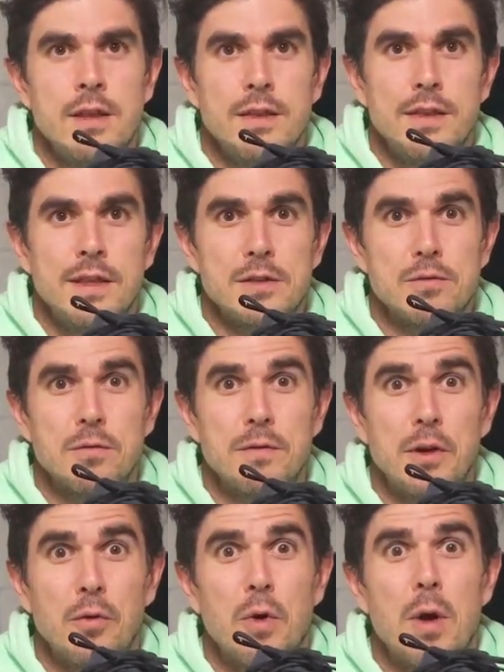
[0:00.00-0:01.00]
these will
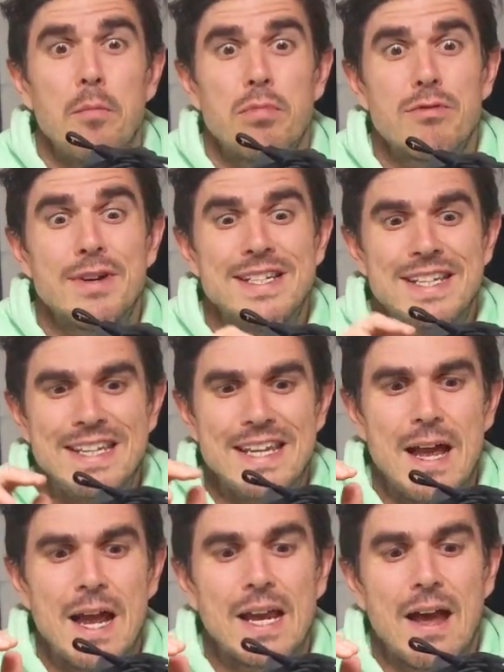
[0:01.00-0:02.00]
feel pretty
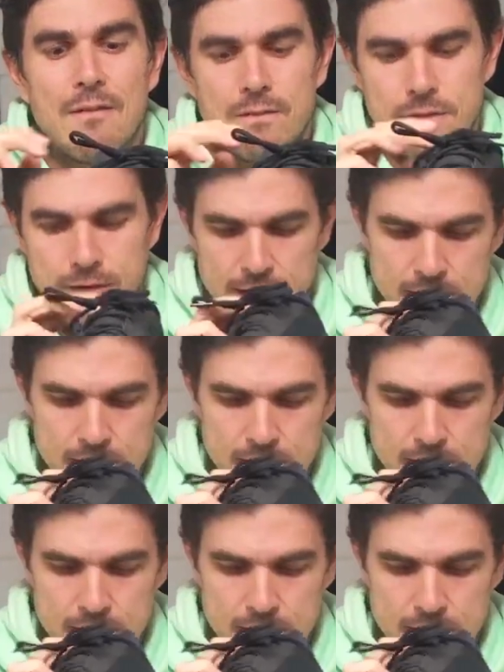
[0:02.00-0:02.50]
comfy.